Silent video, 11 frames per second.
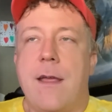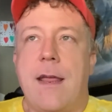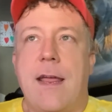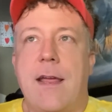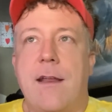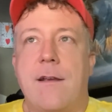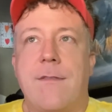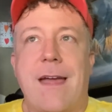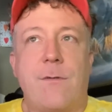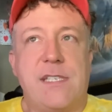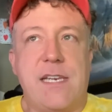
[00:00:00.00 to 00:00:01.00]
And
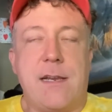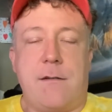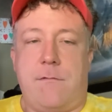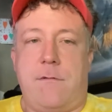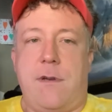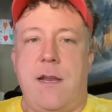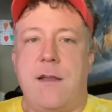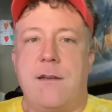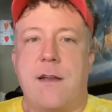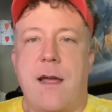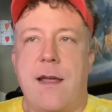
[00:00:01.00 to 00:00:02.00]
that was it.
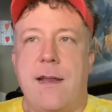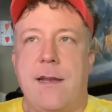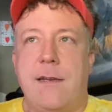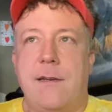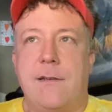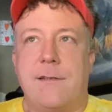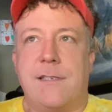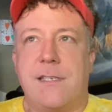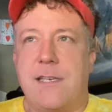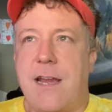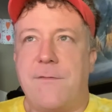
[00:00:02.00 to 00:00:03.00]
And I
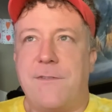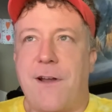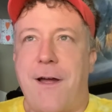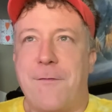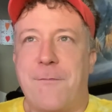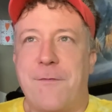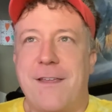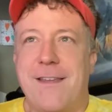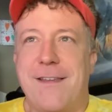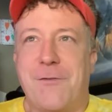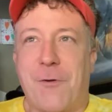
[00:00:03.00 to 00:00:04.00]
staved off
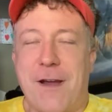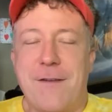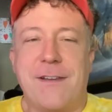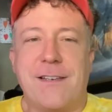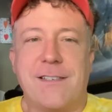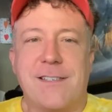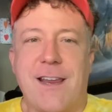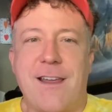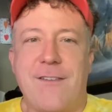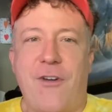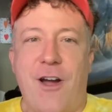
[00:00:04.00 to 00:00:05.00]
the cravings
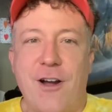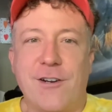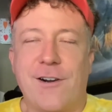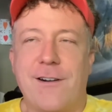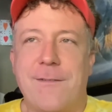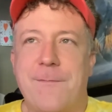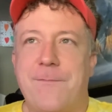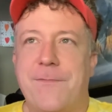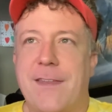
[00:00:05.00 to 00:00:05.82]
and the hunger.